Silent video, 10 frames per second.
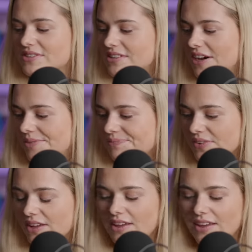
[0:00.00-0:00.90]
So
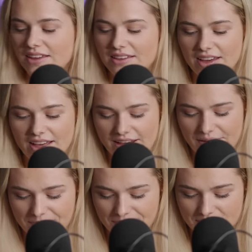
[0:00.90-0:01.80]

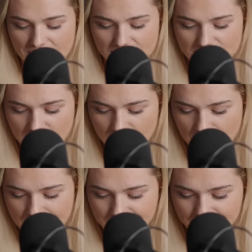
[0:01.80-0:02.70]
yeah, that was a good
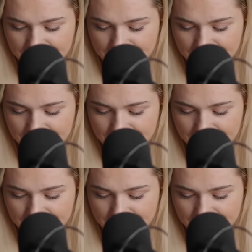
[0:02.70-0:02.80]
one.